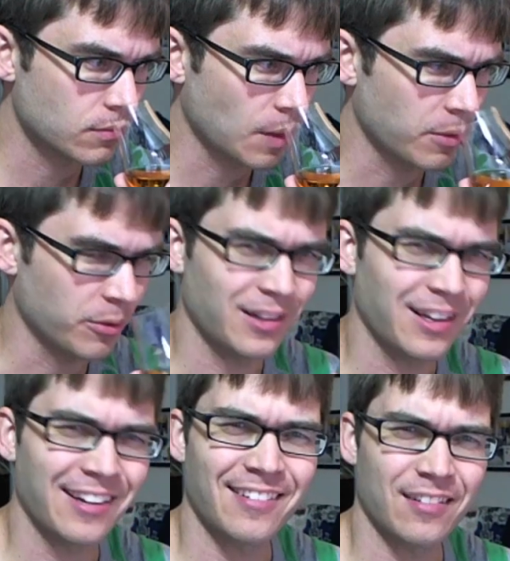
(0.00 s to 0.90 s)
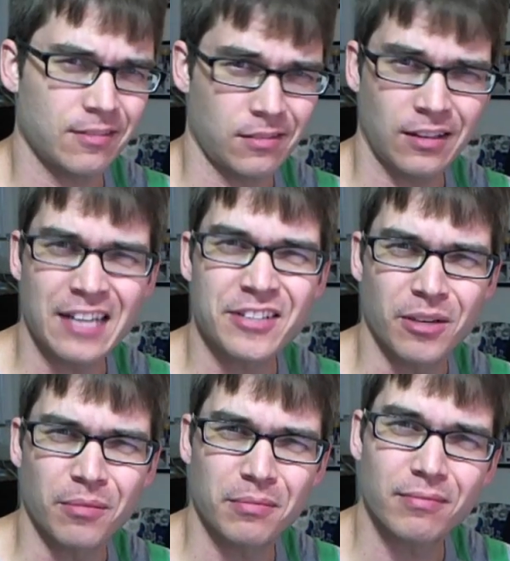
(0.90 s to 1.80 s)
but with like
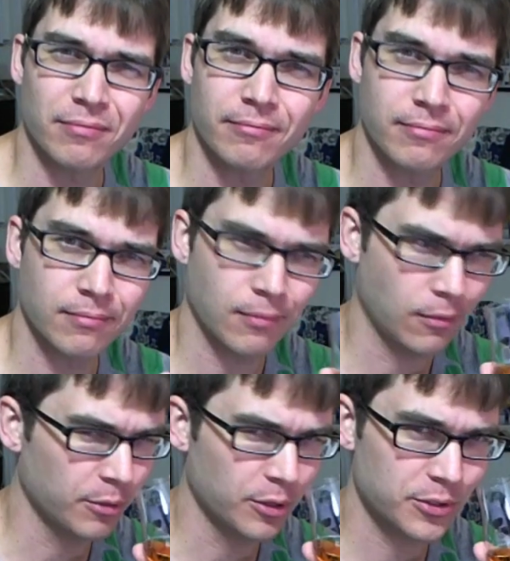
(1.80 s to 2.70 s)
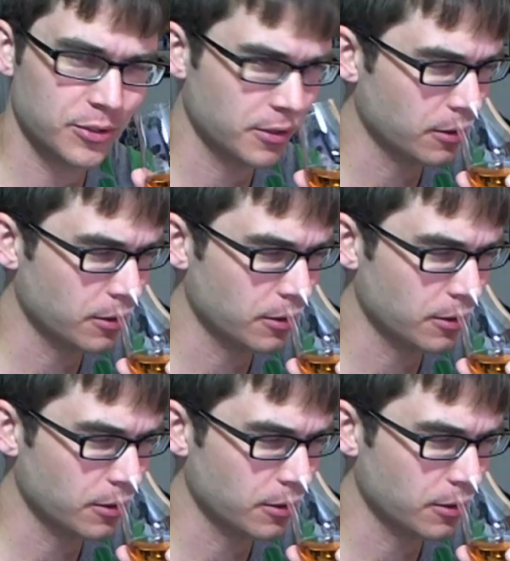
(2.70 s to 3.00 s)
ketchup, almost.